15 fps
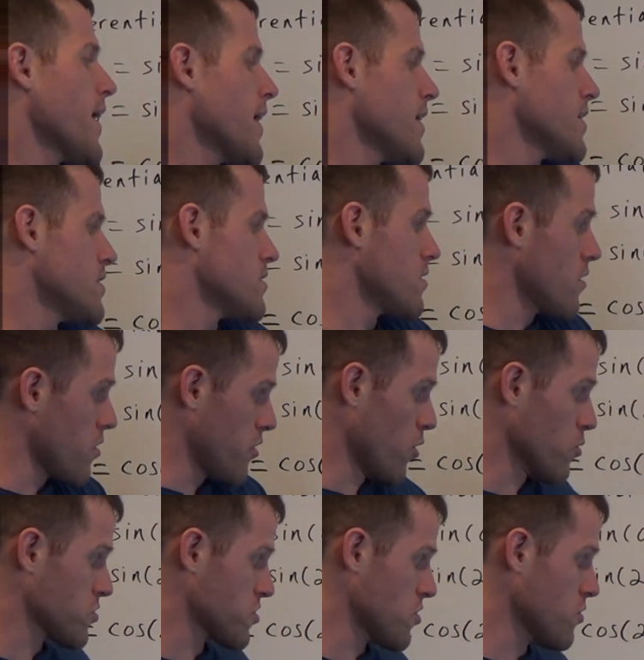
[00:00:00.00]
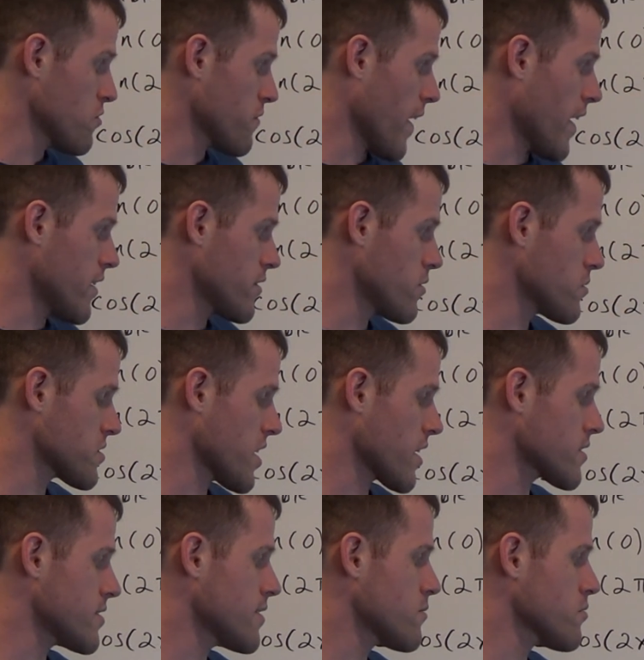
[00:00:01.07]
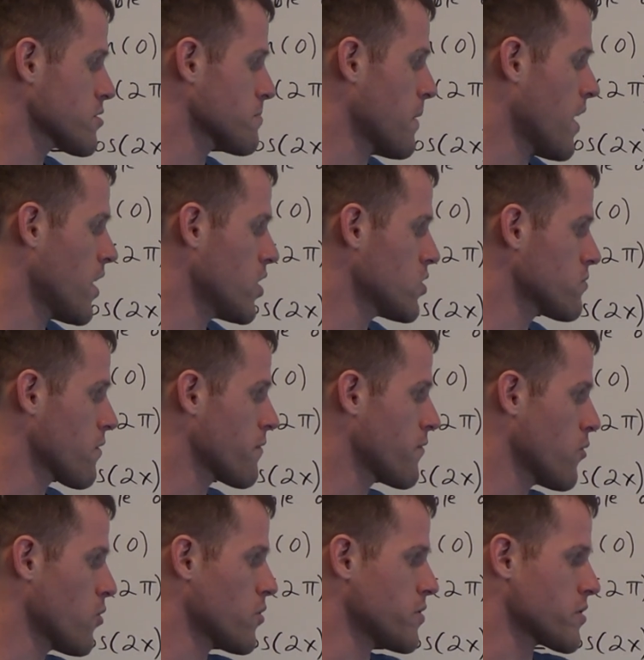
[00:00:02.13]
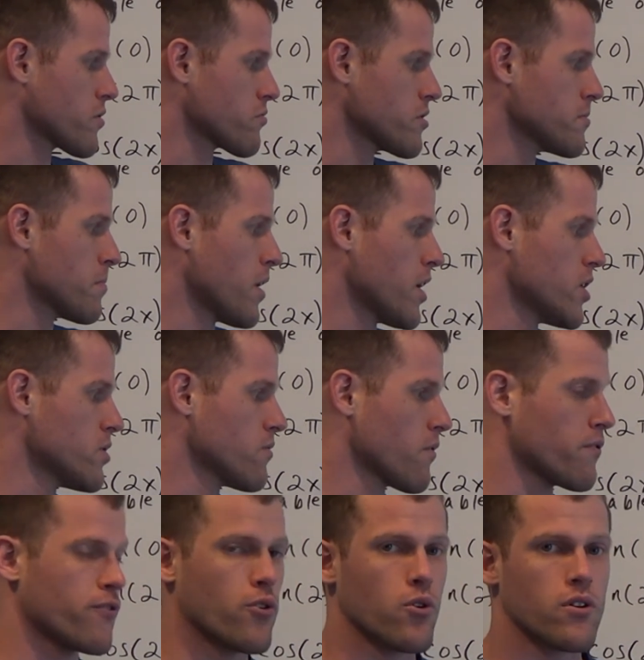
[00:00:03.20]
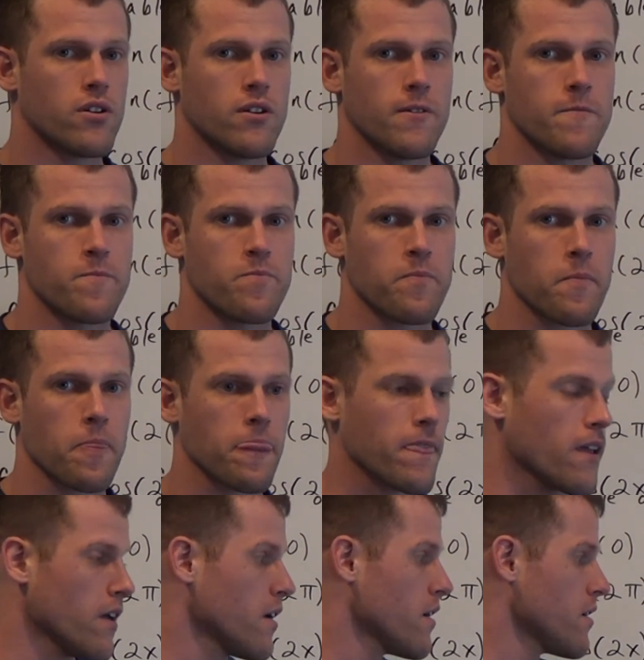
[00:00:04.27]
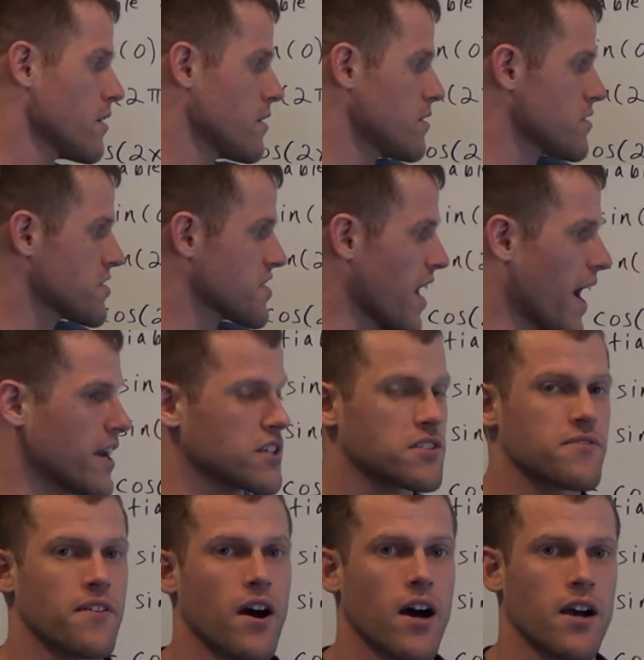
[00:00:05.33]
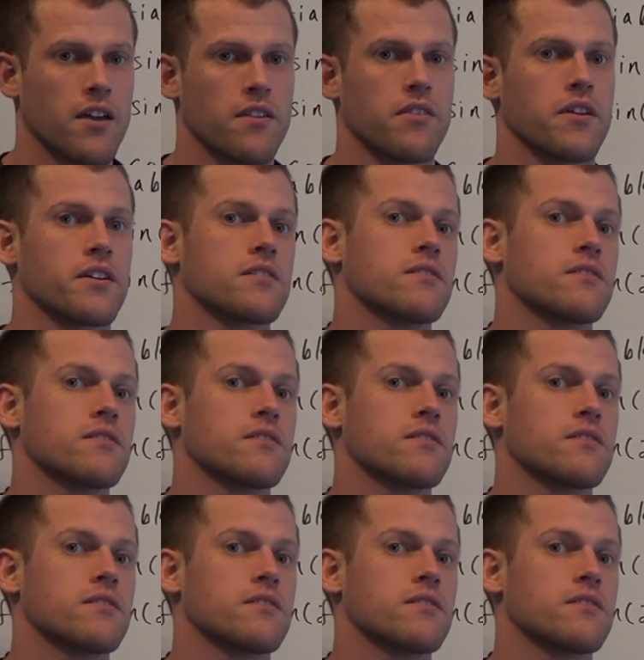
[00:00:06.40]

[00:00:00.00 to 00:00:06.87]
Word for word: And those two values, x equals pi over 4 and 3 pi over 4, satisfy